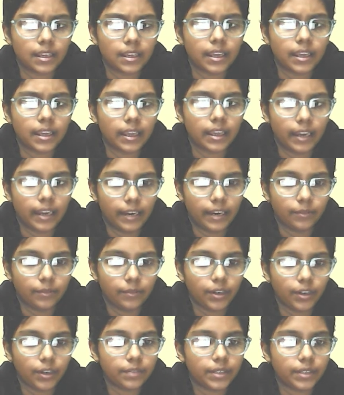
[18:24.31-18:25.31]
And what
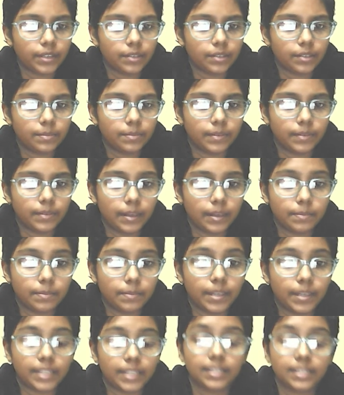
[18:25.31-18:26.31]
will you play
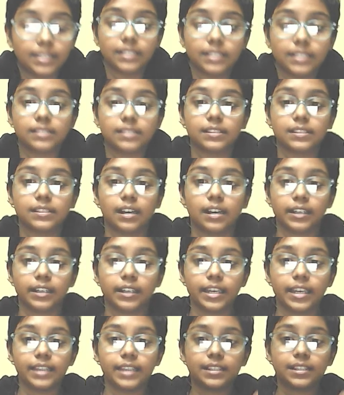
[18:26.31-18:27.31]
this? Again
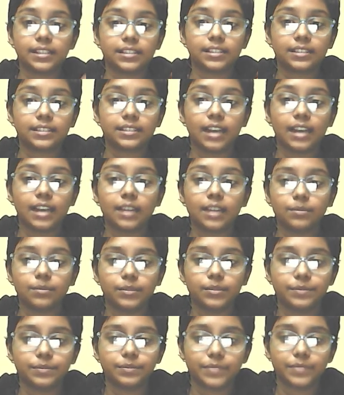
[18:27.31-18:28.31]
the Tal
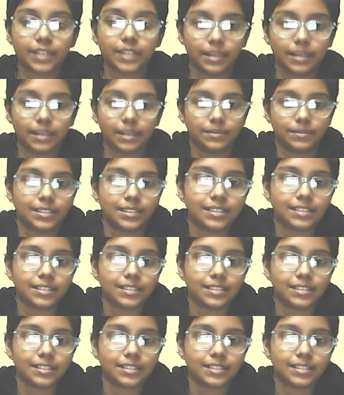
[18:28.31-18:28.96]
move comes.